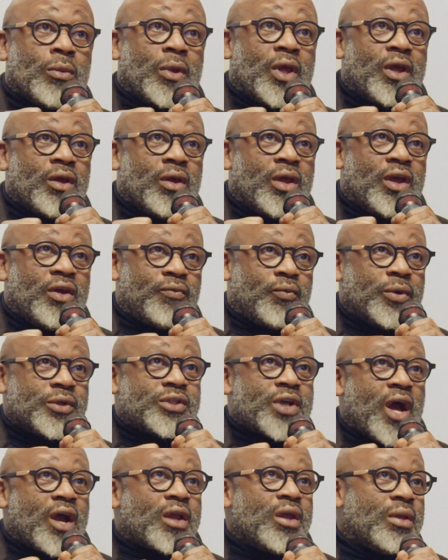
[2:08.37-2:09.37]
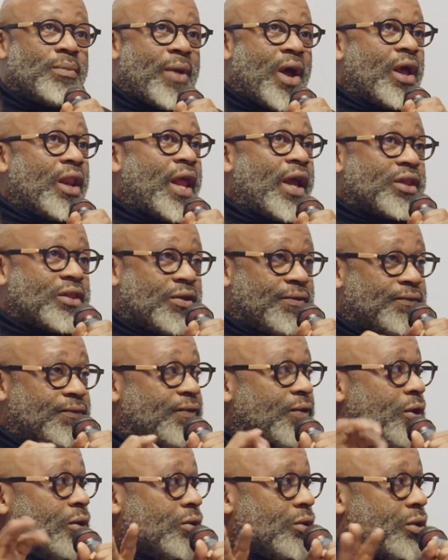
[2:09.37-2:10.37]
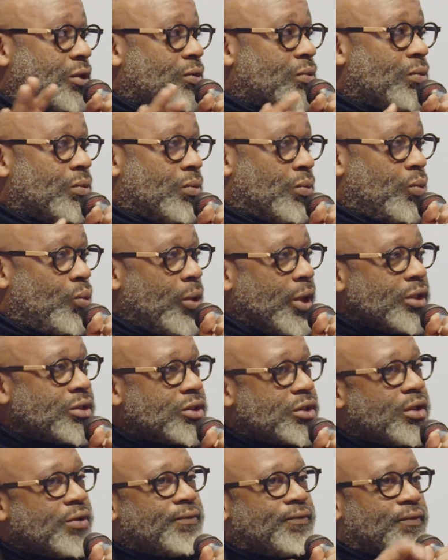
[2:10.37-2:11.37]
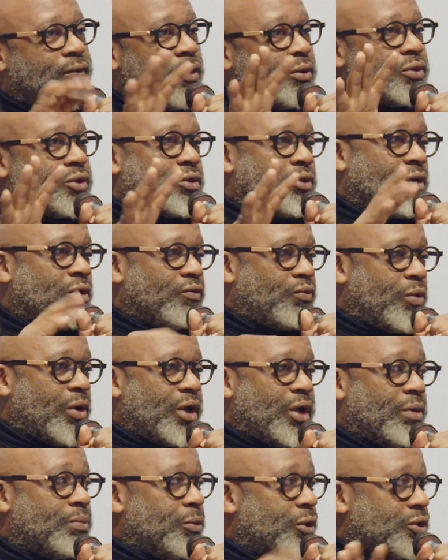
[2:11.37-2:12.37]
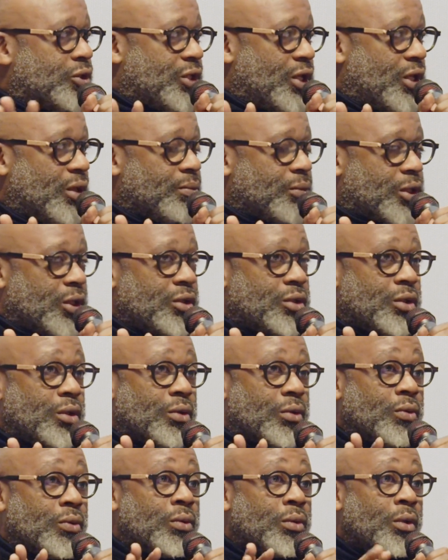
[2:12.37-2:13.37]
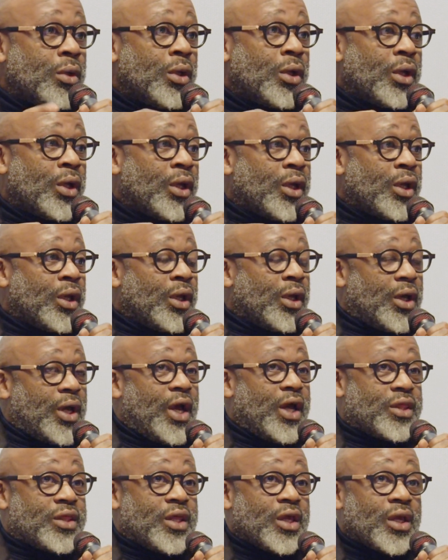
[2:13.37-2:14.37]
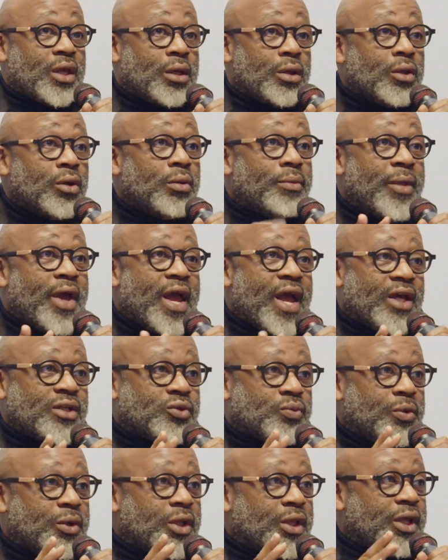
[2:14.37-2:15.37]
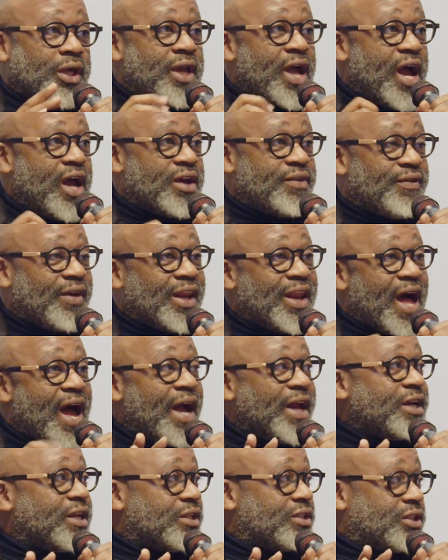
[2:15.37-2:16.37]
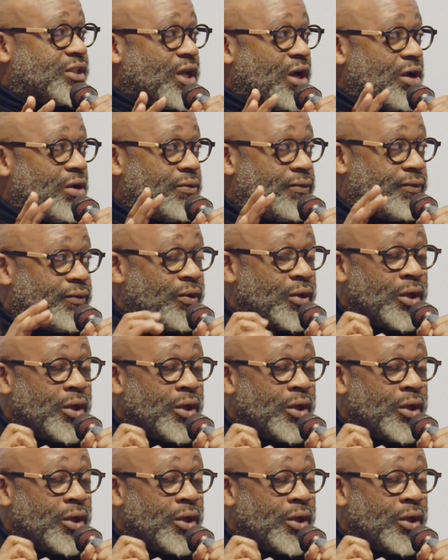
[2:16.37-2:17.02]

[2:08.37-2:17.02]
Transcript: if we're talking about like what's the future of what a museum could do, I think LUMA has really kind of aligned itself